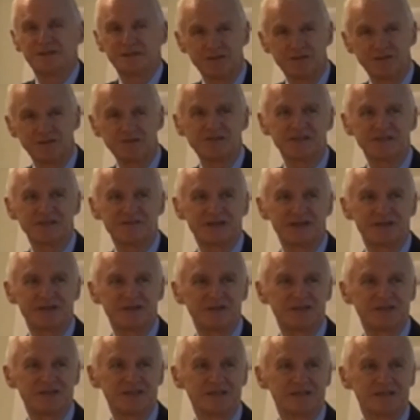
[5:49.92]
use of
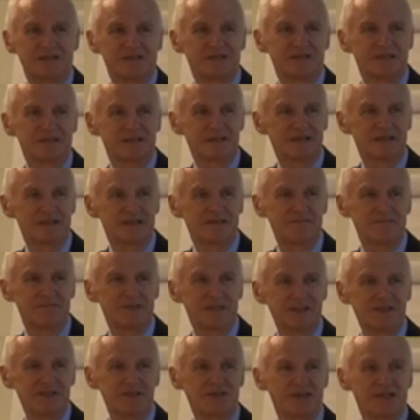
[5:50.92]
energy in
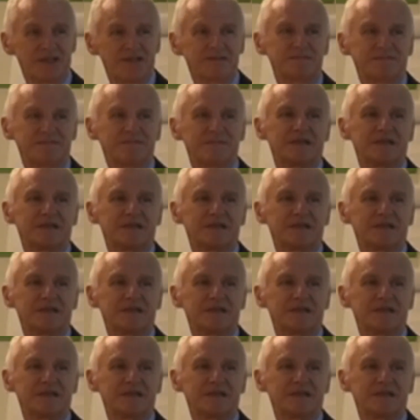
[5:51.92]
metering,